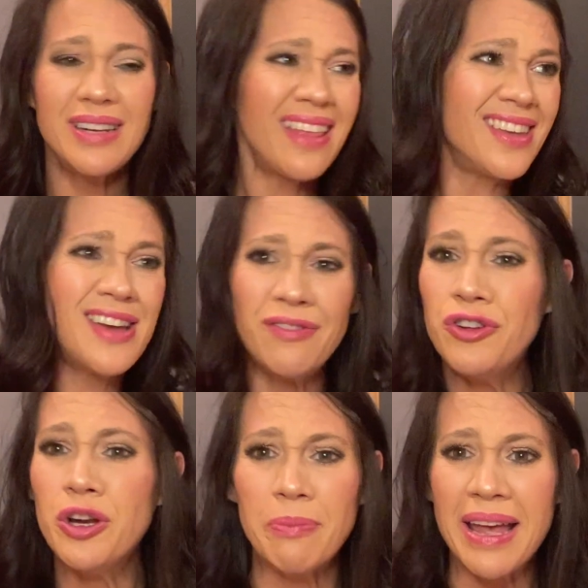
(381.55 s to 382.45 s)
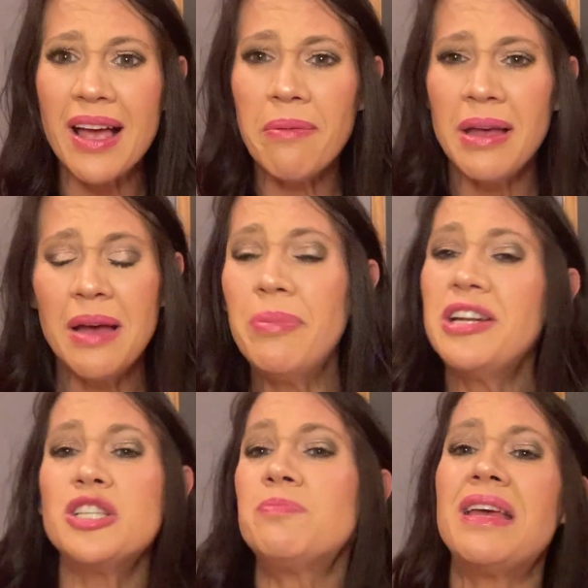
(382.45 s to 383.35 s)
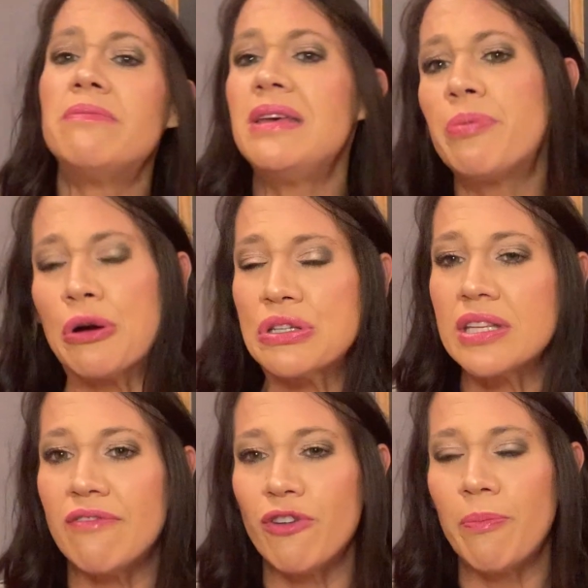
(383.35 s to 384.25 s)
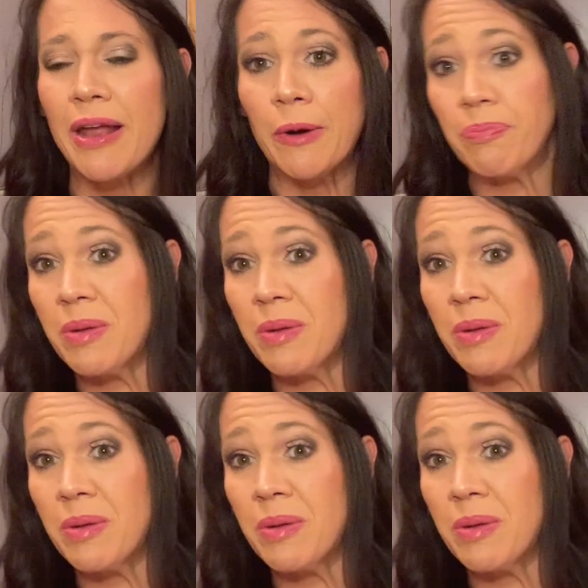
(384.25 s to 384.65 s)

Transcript: Not that you have to do your makeup, but it just made me personally feel better.